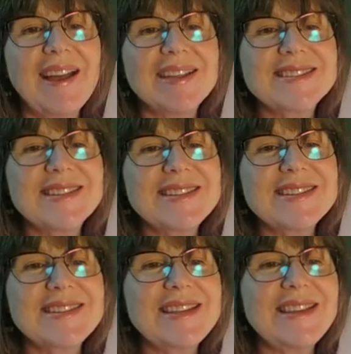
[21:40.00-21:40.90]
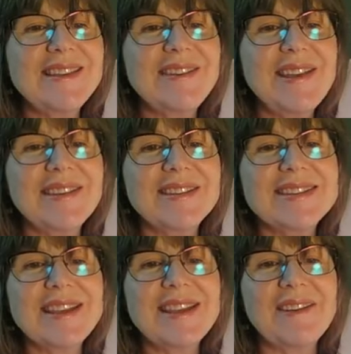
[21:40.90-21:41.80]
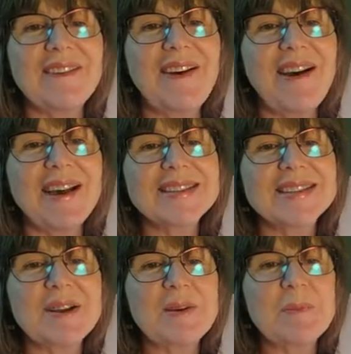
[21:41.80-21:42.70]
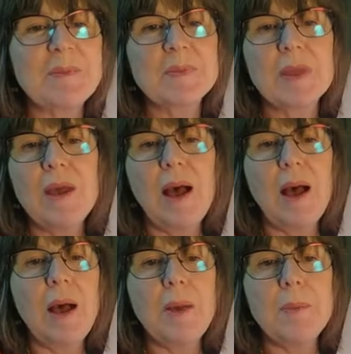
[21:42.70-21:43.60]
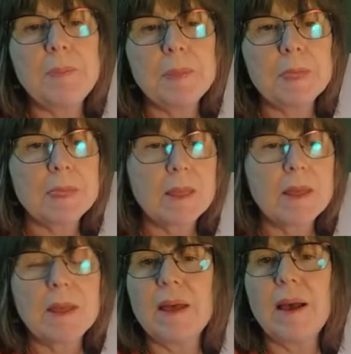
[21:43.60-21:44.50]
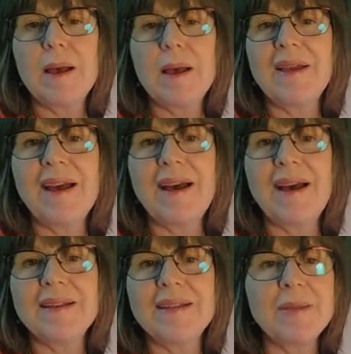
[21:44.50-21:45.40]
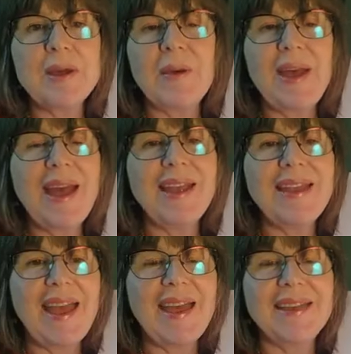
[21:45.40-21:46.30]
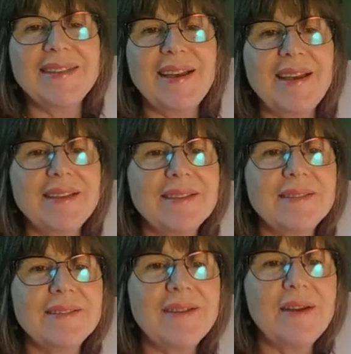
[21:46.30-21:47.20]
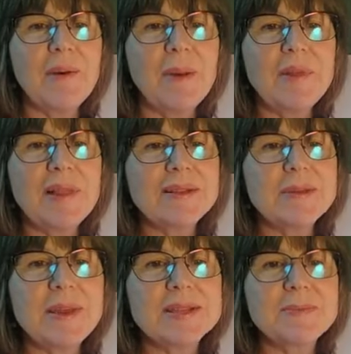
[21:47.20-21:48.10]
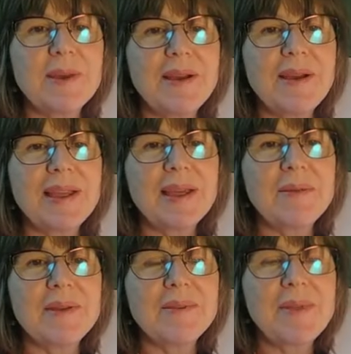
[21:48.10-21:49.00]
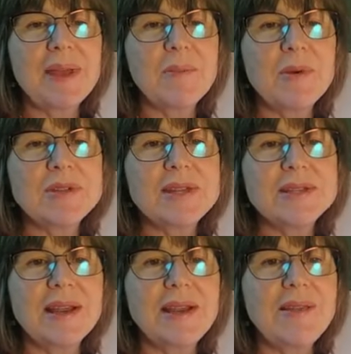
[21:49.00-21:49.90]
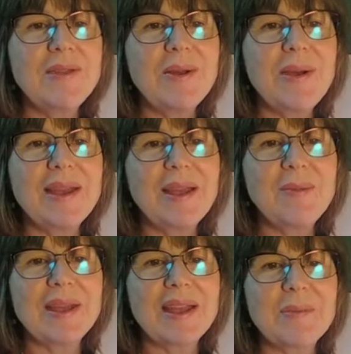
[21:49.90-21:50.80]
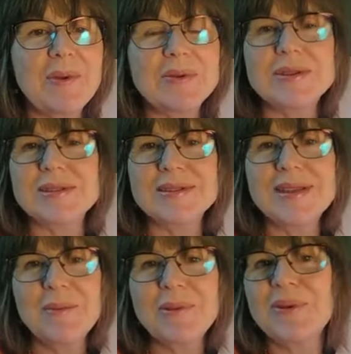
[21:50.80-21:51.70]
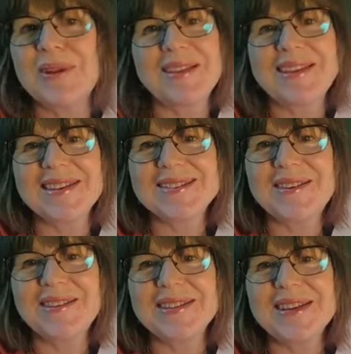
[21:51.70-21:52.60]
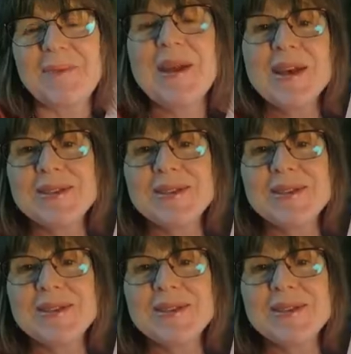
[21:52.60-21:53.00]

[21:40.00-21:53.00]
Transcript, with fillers: It's good to see you here too, awesome. Um, uh, let me go ahead and, uh, oh, I'm allowed to make, I can make emojis? I didn't even know I could make emojis. See, I'm learning things all the time.